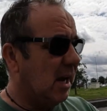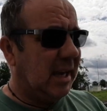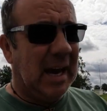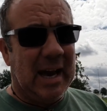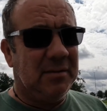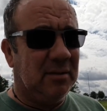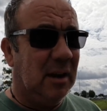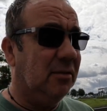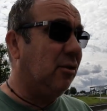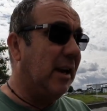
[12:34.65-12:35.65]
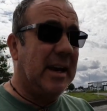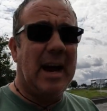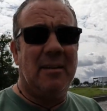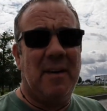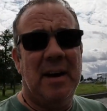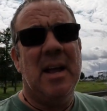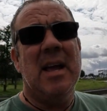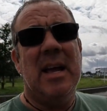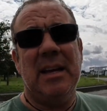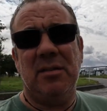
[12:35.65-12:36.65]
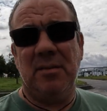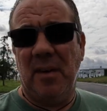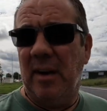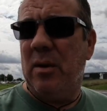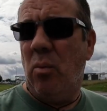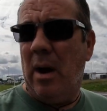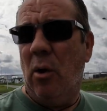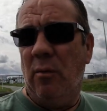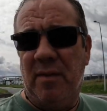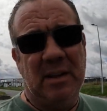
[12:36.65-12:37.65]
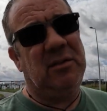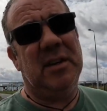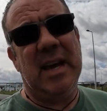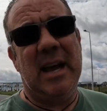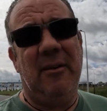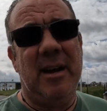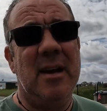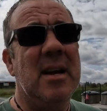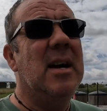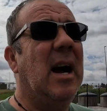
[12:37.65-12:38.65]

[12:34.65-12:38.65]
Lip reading: A caravan is a very well vented area.